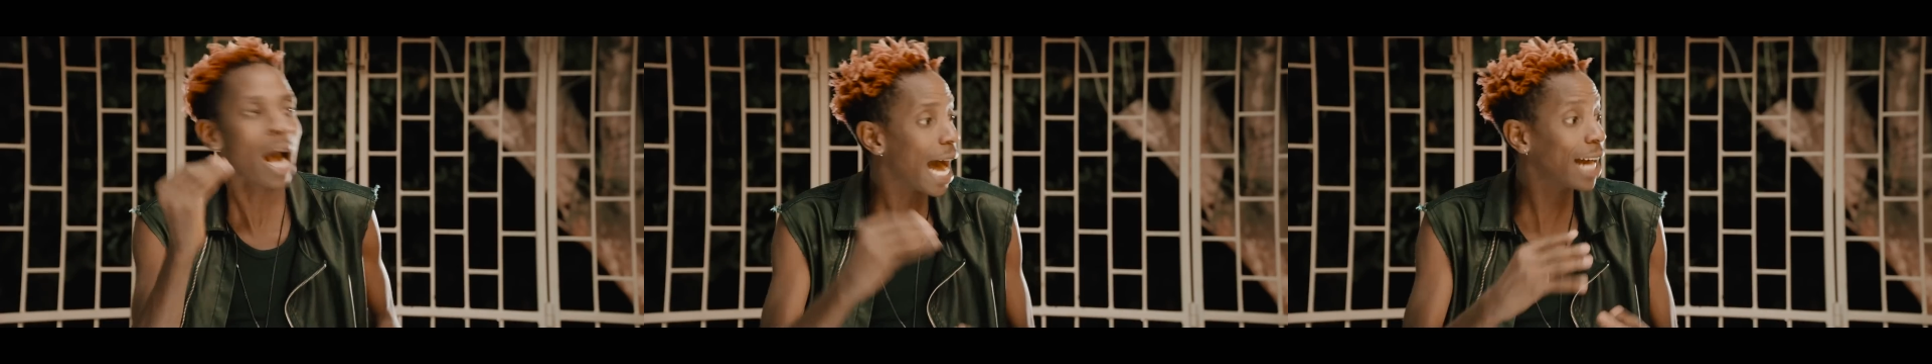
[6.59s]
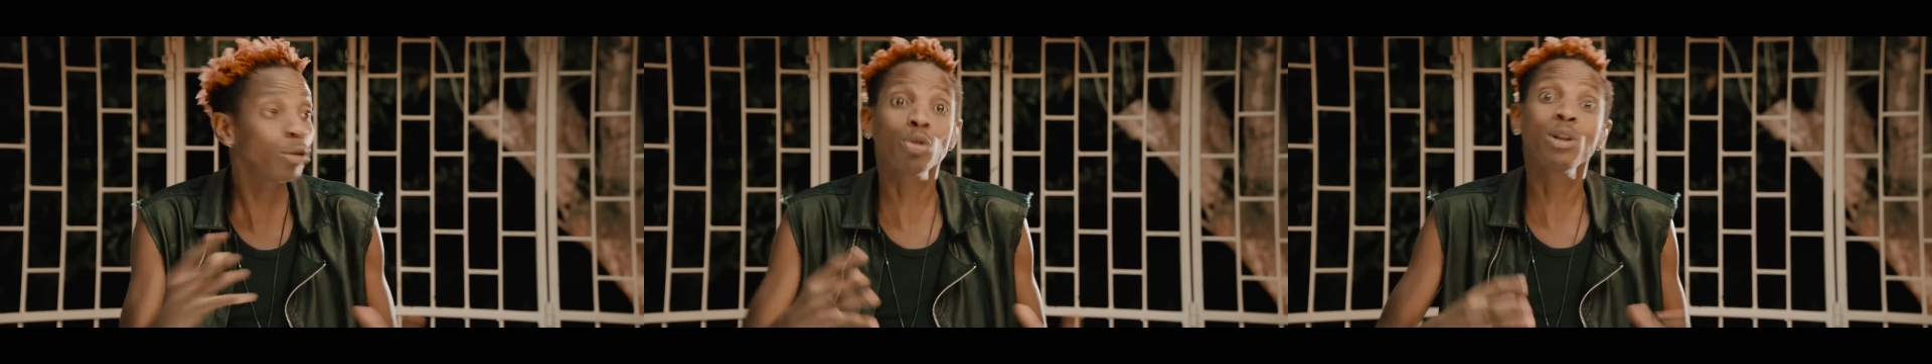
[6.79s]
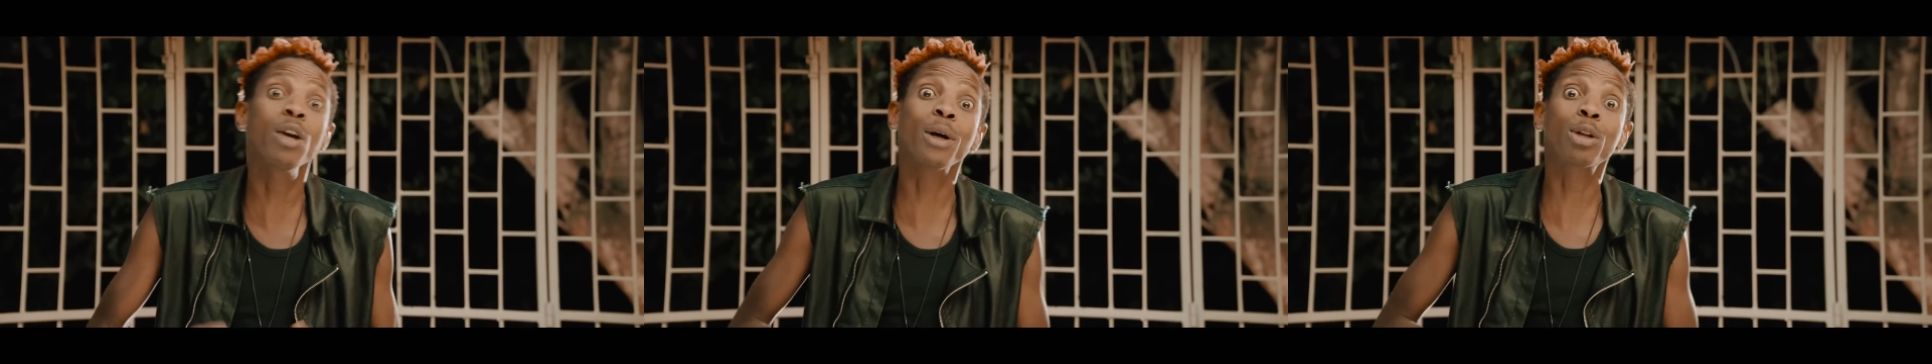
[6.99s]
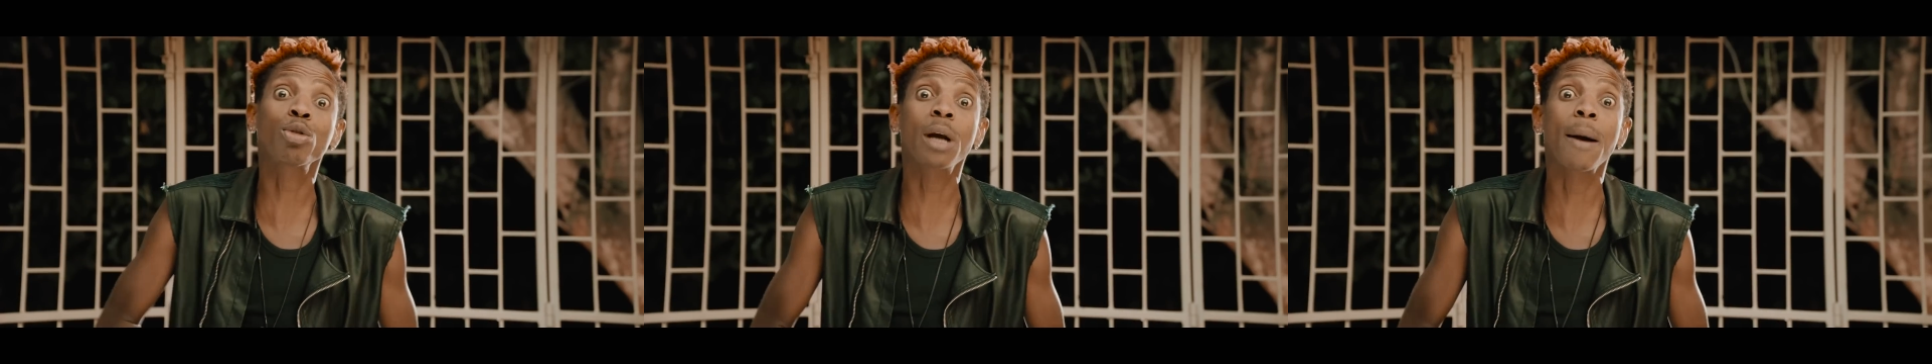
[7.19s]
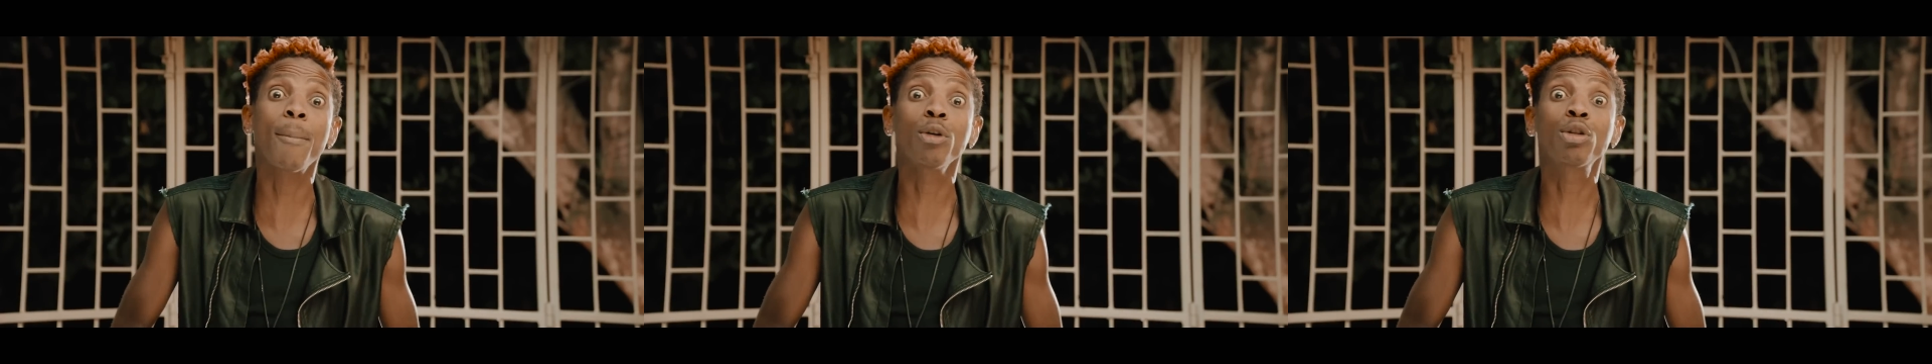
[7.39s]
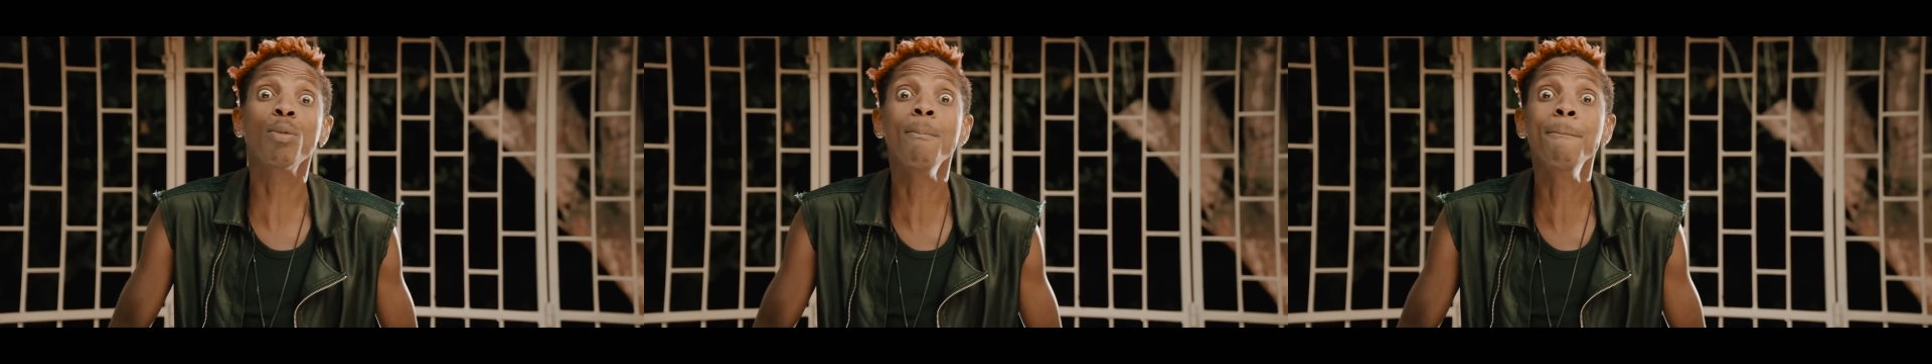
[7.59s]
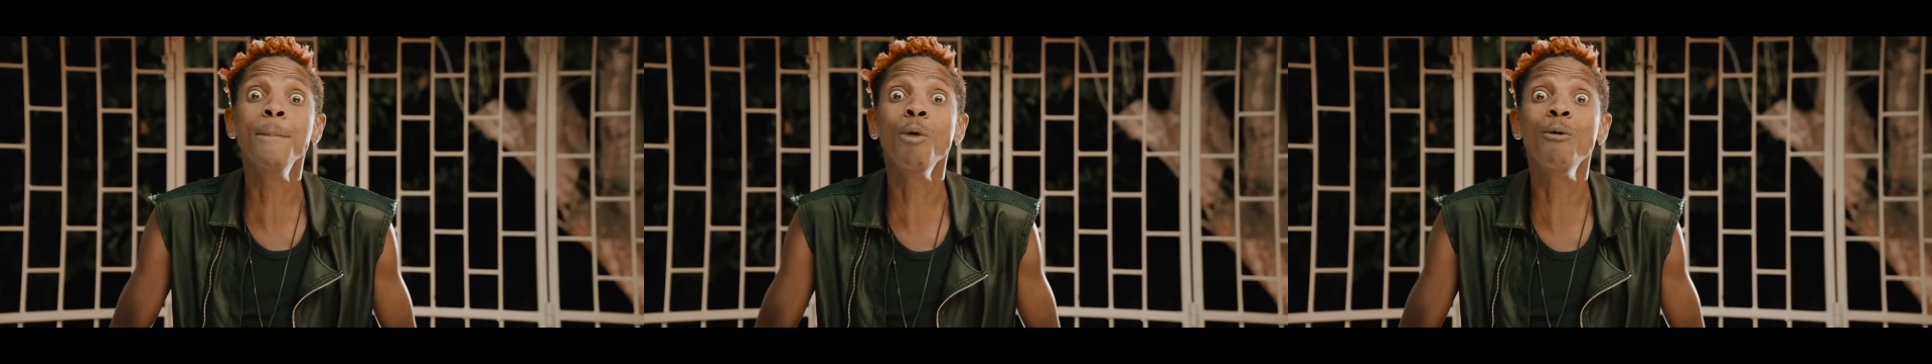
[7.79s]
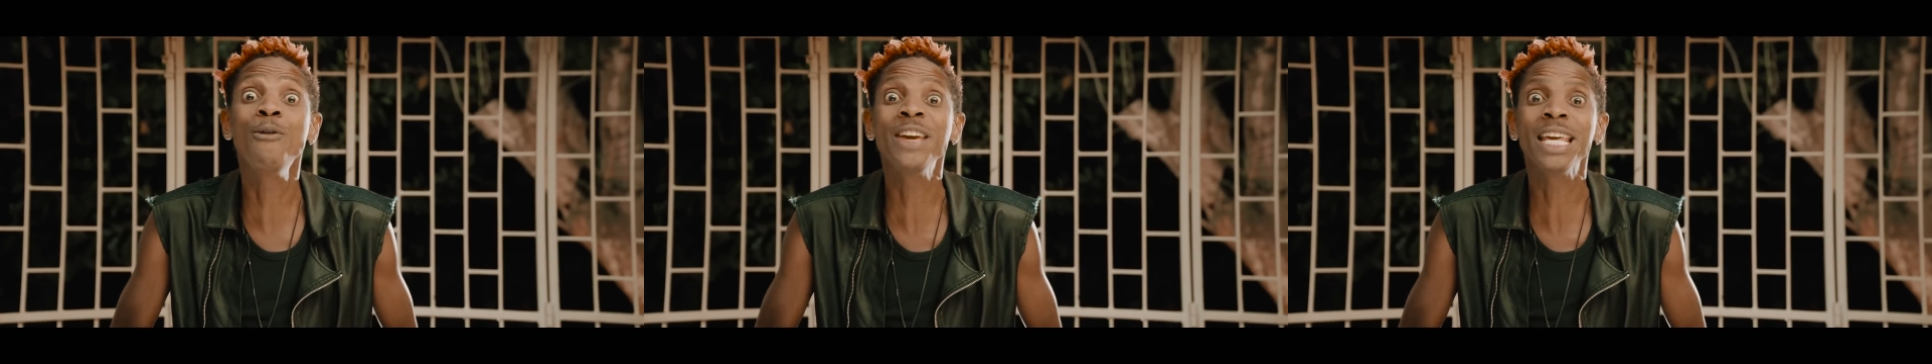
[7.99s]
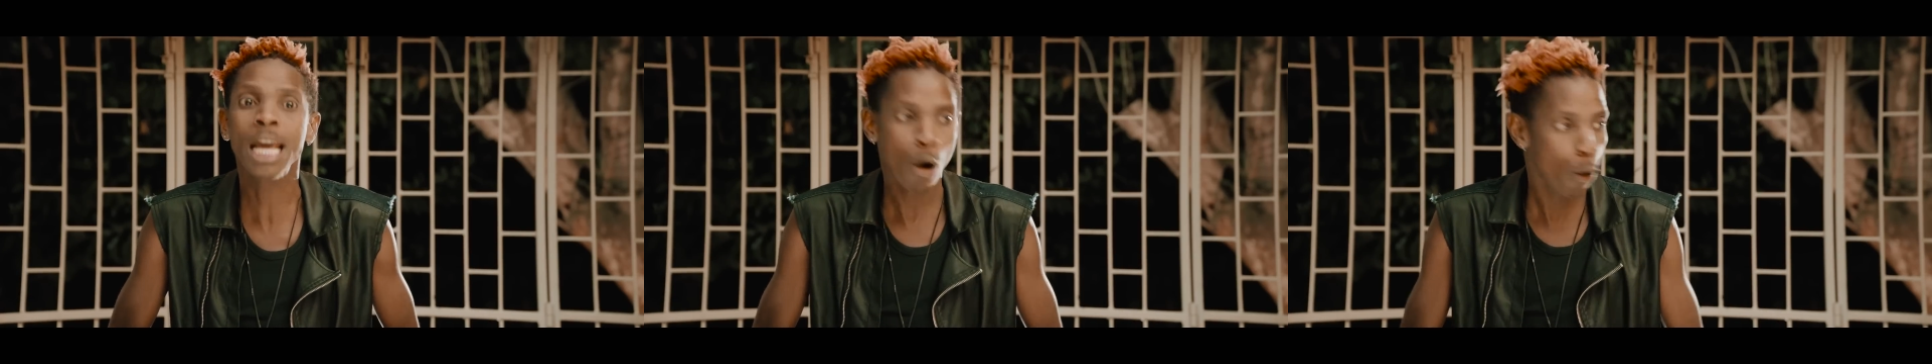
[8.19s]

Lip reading: And today we're talking about movie.